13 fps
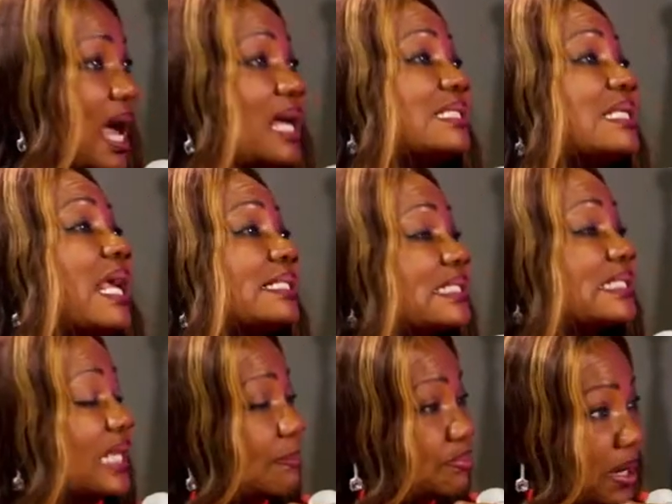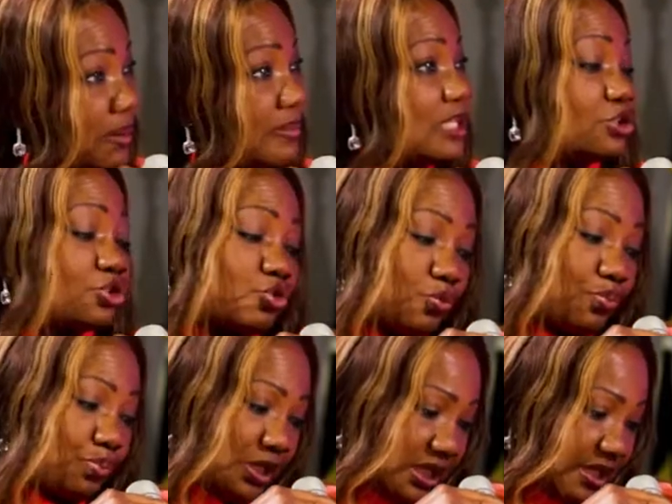as her temperament
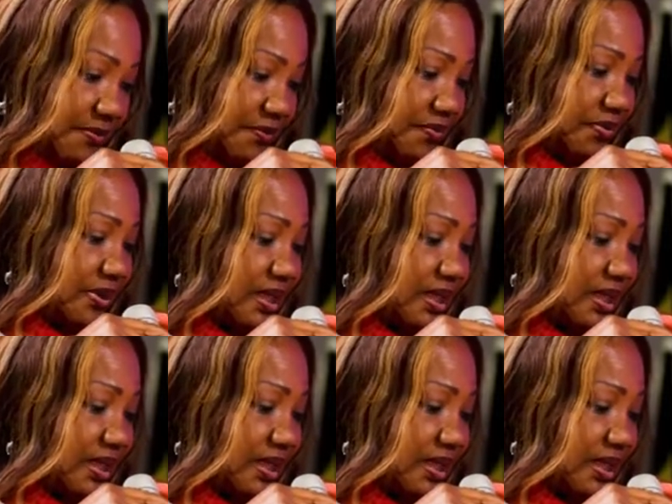should be. Mm.